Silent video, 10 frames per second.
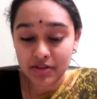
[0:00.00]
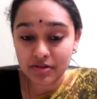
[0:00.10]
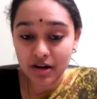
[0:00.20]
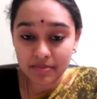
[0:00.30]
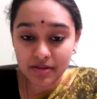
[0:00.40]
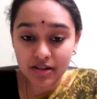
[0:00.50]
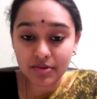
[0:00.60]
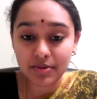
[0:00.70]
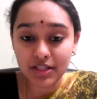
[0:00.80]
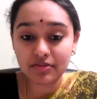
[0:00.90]
So
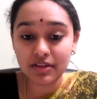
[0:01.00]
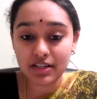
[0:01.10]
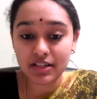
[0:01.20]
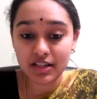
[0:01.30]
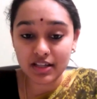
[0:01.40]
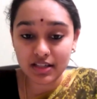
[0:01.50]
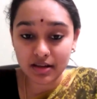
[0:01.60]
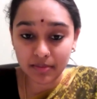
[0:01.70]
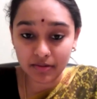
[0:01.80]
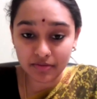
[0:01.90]
observe which Vyanjana is
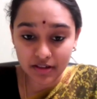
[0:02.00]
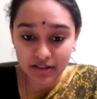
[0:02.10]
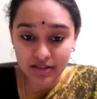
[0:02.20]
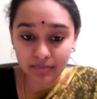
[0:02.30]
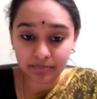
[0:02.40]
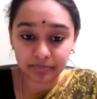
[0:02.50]
coming first.